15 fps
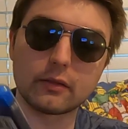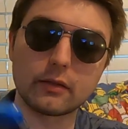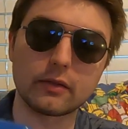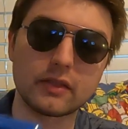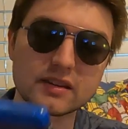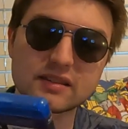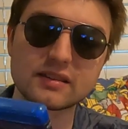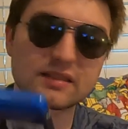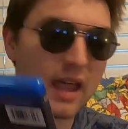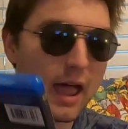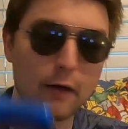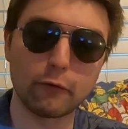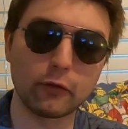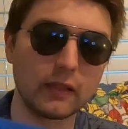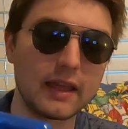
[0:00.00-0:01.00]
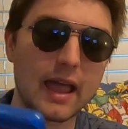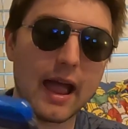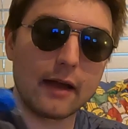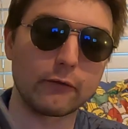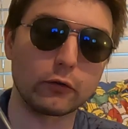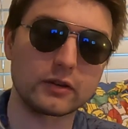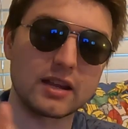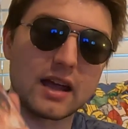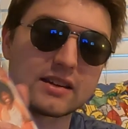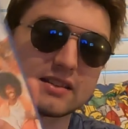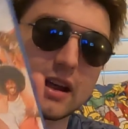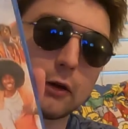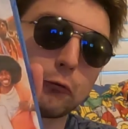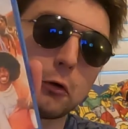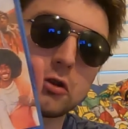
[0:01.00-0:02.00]
This is heavily advertised
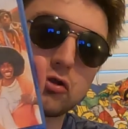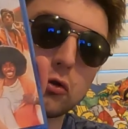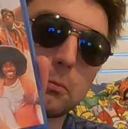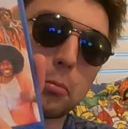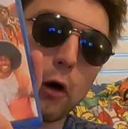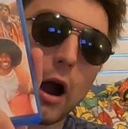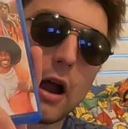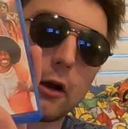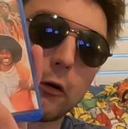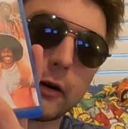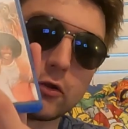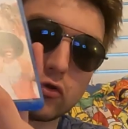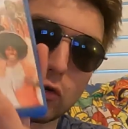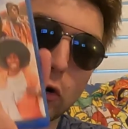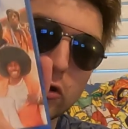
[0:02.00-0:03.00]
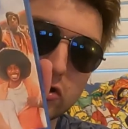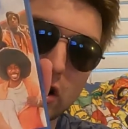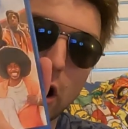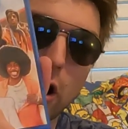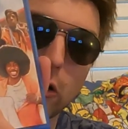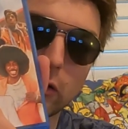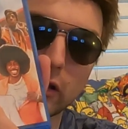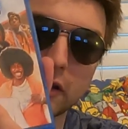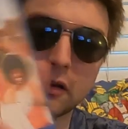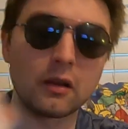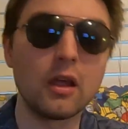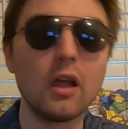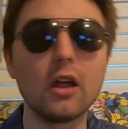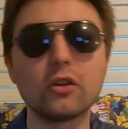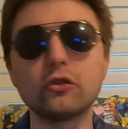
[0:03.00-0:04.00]
on Richard Pryor and George Carlin.
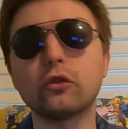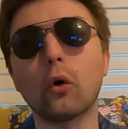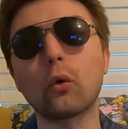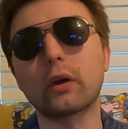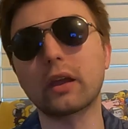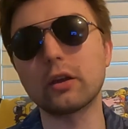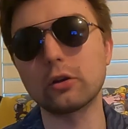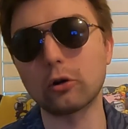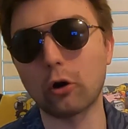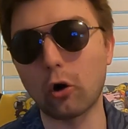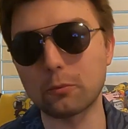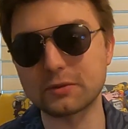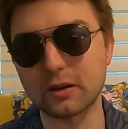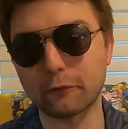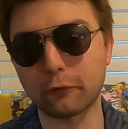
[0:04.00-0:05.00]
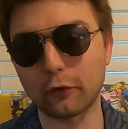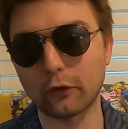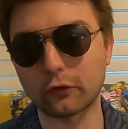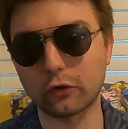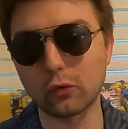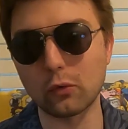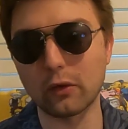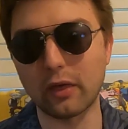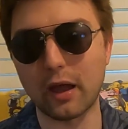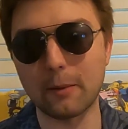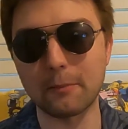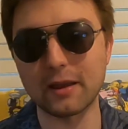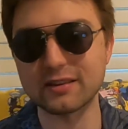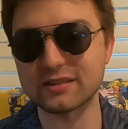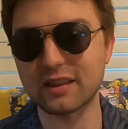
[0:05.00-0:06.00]
Don't get your hopes up for the two of
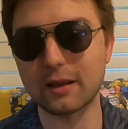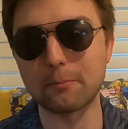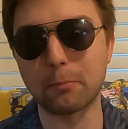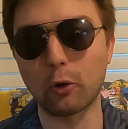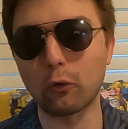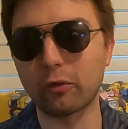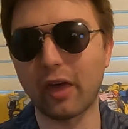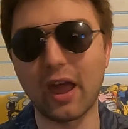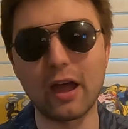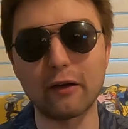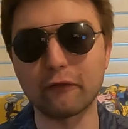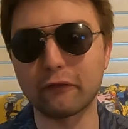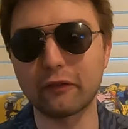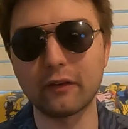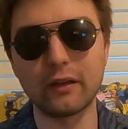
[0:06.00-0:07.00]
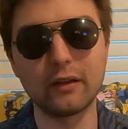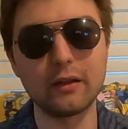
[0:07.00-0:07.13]
them, as they both have,